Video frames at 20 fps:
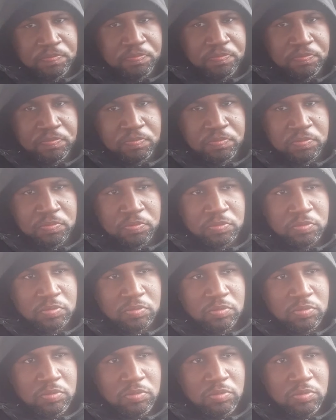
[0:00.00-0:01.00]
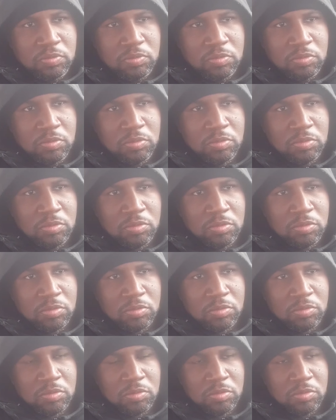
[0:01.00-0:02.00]

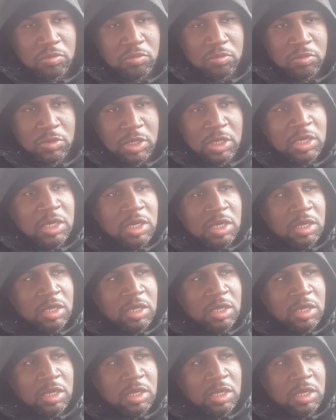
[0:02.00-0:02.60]
Nobody speaks.